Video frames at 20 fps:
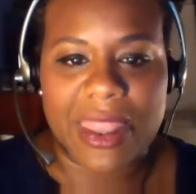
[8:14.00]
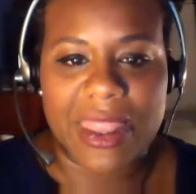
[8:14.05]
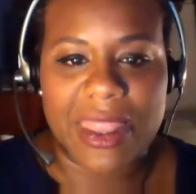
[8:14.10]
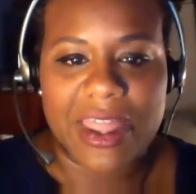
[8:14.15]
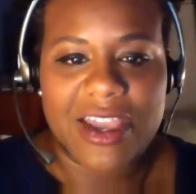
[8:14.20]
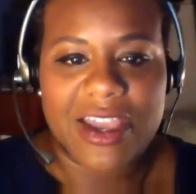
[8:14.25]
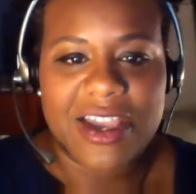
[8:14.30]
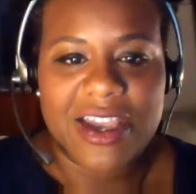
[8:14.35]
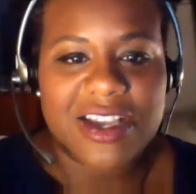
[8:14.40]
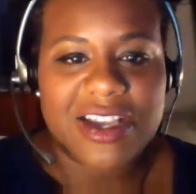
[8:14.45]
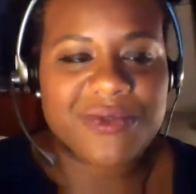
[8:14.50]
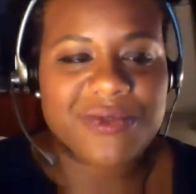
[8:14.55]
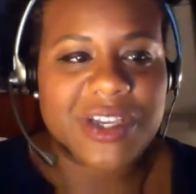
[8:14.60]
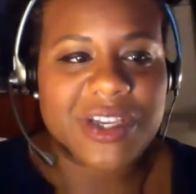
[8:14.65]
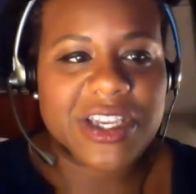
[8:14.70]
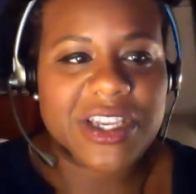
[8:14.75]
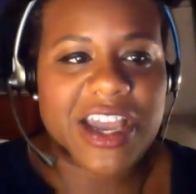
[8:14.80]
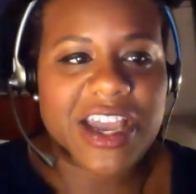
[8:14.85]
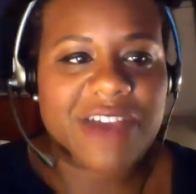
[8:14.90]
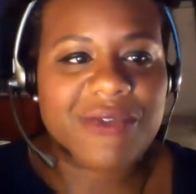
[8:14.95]
because
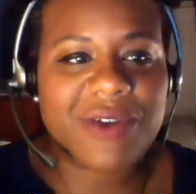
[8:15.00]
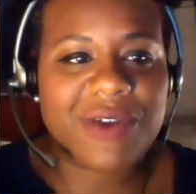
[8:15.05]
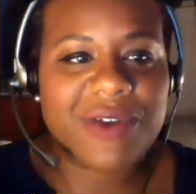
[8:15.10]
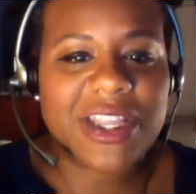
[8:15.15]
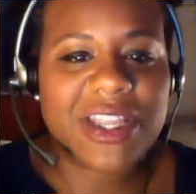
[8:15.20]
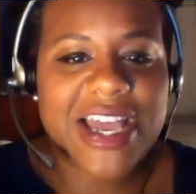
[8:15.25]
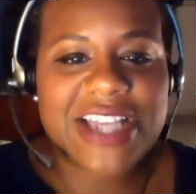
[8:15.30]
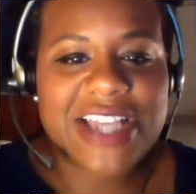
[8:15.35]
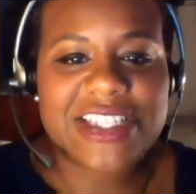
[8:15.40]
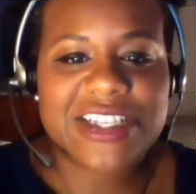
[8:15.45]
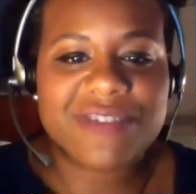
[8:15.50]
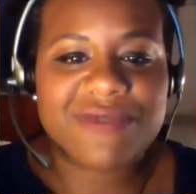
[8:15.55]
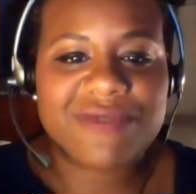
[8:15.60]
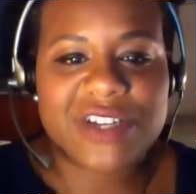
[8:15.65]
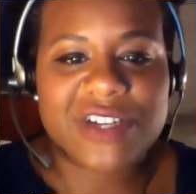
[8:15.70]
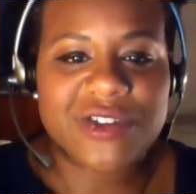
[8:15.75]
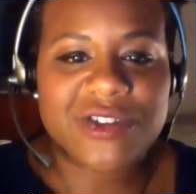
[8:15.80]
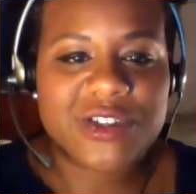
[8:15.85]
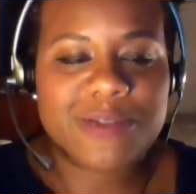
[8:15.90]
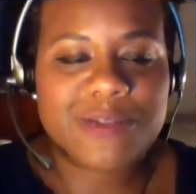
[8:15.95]
we I've realized in
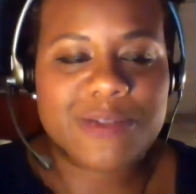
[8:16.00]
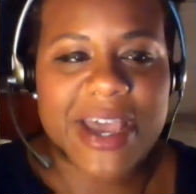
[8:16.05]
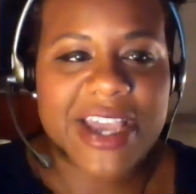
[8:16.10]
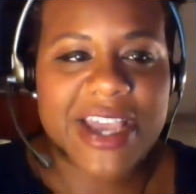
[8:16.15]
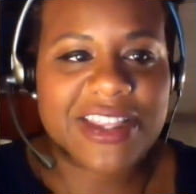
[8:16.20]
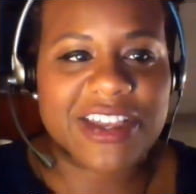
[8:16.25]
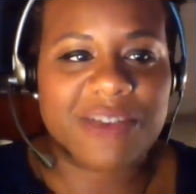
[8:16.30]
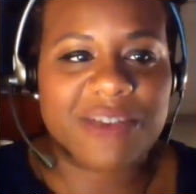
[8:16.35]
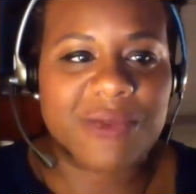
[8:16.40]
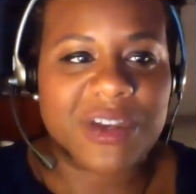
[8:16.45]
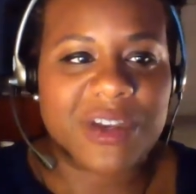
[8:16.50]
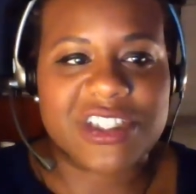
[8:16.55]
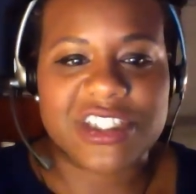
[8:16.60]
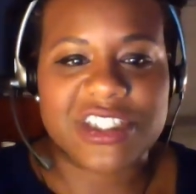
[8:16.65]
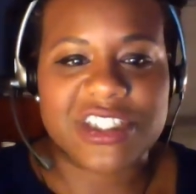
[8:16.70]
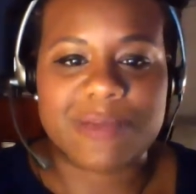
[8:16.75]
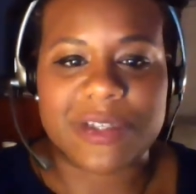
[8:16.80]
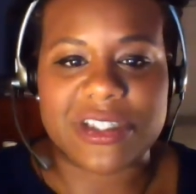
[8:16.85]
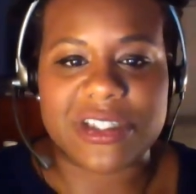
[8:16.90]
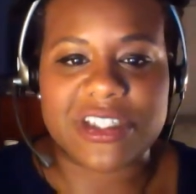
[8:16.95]
retrospect that we've
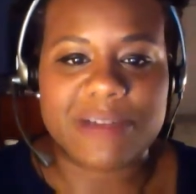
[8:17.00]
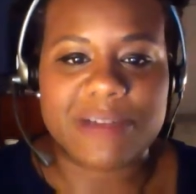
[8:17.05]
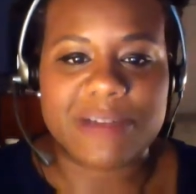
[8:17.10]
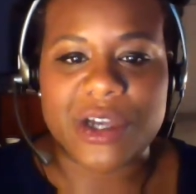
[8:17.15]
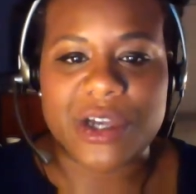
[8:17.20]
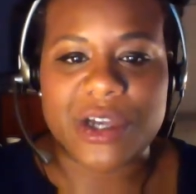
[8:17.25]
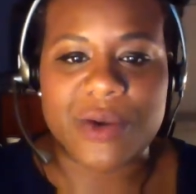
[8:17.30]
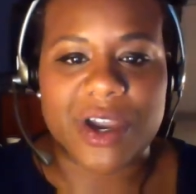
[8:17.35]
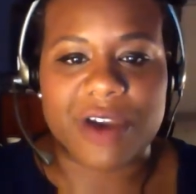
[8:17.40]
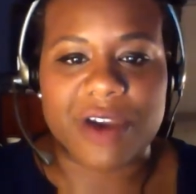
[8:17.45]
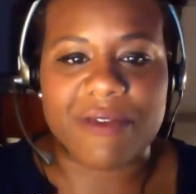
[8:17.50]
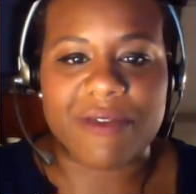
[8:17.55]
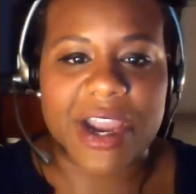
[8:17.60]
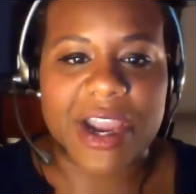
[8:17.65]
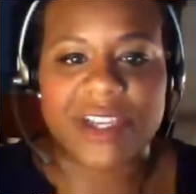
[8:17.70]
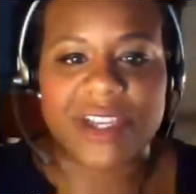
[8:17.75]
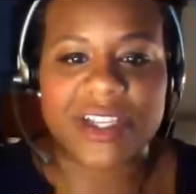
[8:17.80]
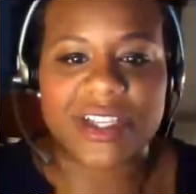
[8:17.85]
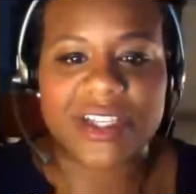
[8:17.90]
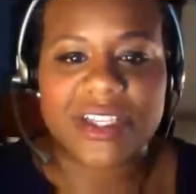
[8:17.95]
just been tiptoeing
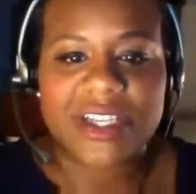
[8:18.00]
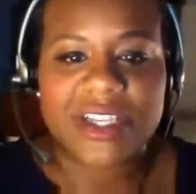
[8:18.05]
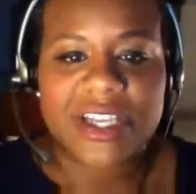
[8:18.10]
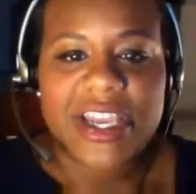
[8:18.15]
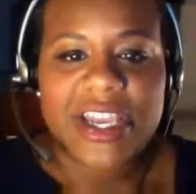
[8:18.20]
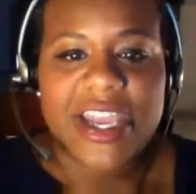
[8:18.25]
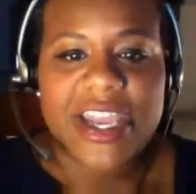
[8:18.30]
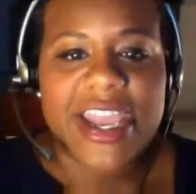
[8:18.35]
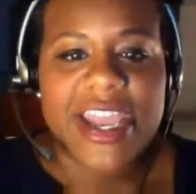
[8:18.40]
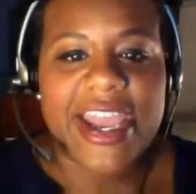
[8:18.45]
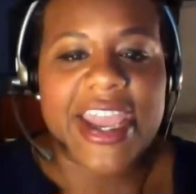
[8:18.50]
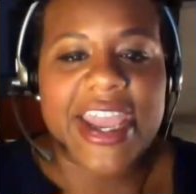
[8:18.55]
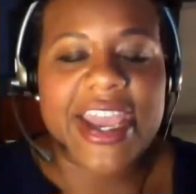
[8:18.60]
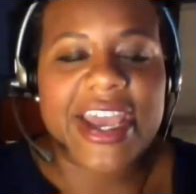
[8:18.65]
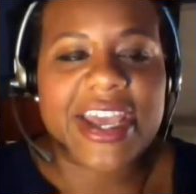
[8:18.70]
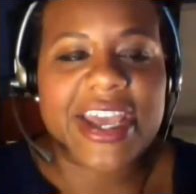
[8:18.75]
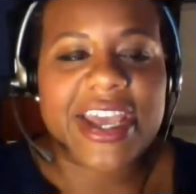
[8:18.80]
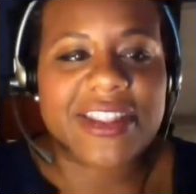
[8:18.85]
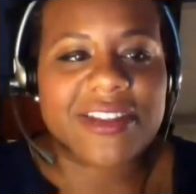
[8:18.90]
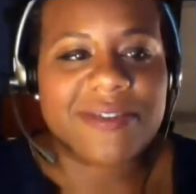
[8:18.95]
around it,
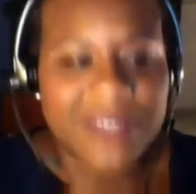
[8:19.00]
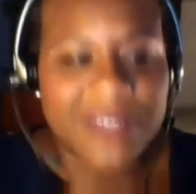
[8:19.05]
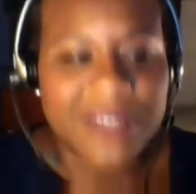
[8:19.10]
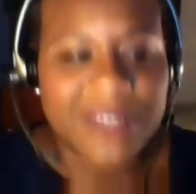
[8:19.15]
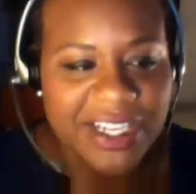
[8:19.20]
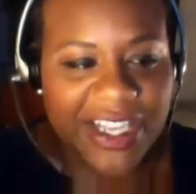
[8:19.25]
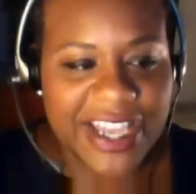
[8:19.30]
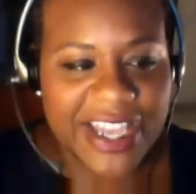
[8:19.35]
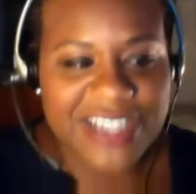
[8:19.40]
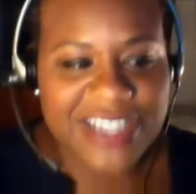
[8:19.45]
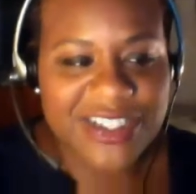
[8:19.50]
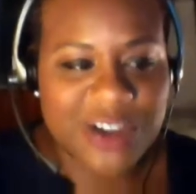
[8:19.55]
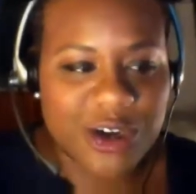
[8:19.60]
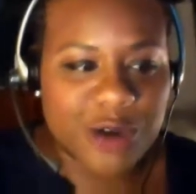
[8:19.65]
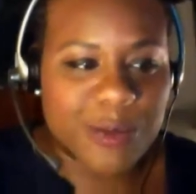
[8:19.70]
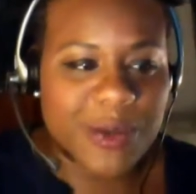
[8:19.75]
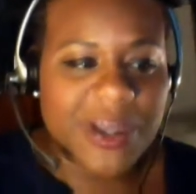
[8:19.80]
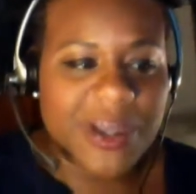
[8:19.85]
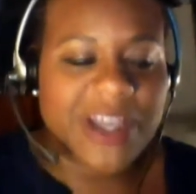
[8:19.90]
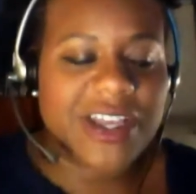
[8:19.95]
and the floodgates
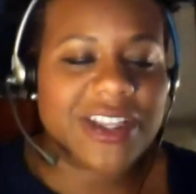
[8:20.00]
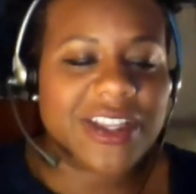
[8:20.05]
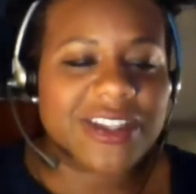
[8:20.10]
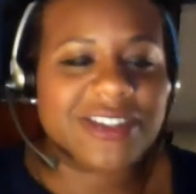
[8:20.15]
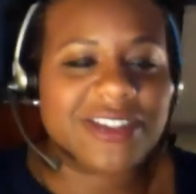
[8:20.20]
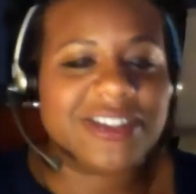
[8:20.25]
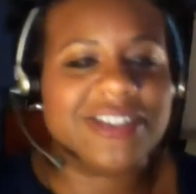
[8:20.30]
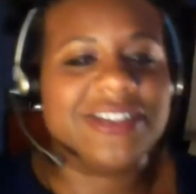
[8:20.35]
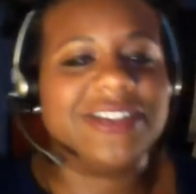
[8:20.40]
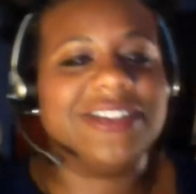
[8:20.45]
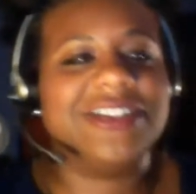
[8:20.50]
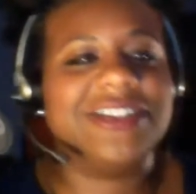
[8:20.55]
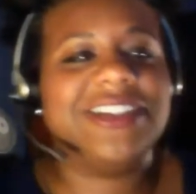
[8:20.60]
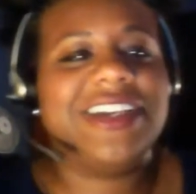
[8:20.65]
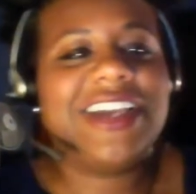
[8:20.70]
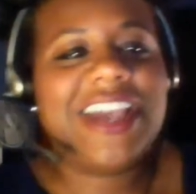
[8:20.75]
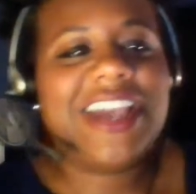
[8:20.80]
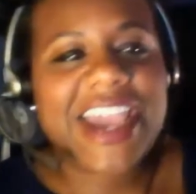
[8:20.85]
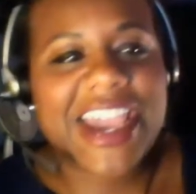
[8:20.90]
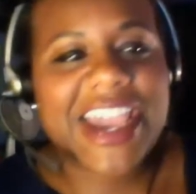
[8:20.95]
open,
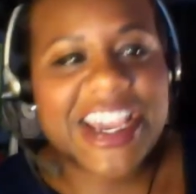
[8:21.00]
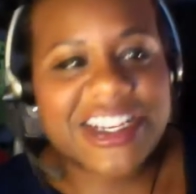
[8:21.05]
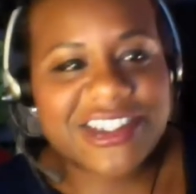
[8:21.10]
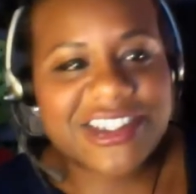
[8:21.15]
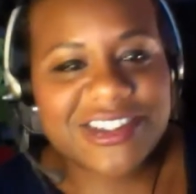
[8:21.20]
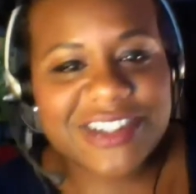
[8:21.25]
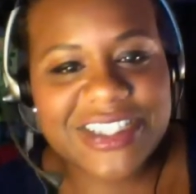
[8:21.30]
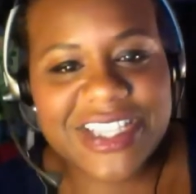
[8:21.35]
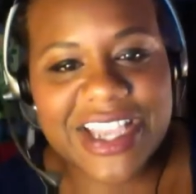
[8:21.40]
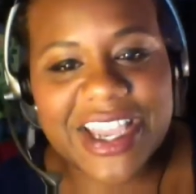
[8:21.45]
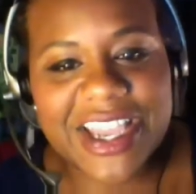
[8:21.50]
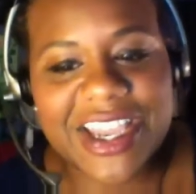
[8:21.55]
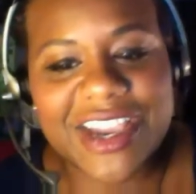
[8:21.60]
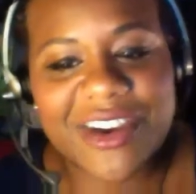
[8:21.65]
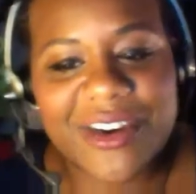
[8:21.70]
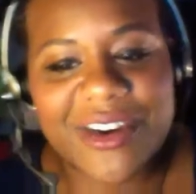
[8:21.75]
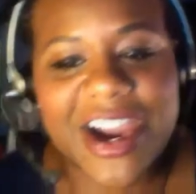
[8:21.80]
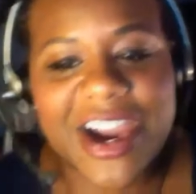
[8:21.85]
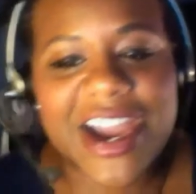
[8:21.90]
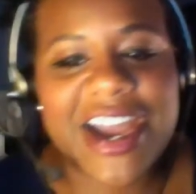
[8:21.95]
angels sang
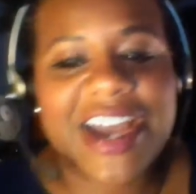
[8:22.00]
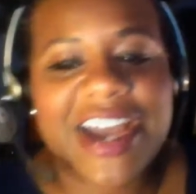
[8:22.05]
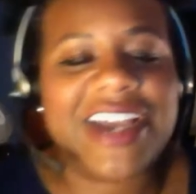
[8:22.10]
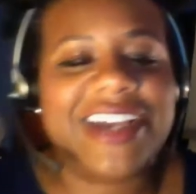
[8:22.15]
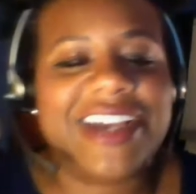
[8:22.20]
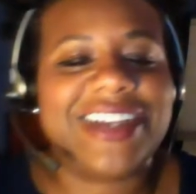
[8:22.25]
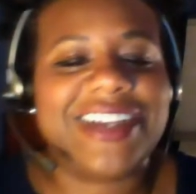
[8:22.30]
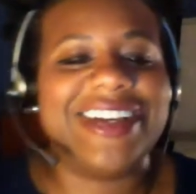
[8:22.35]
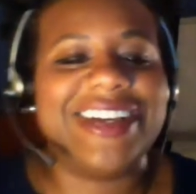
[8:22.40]
and cried.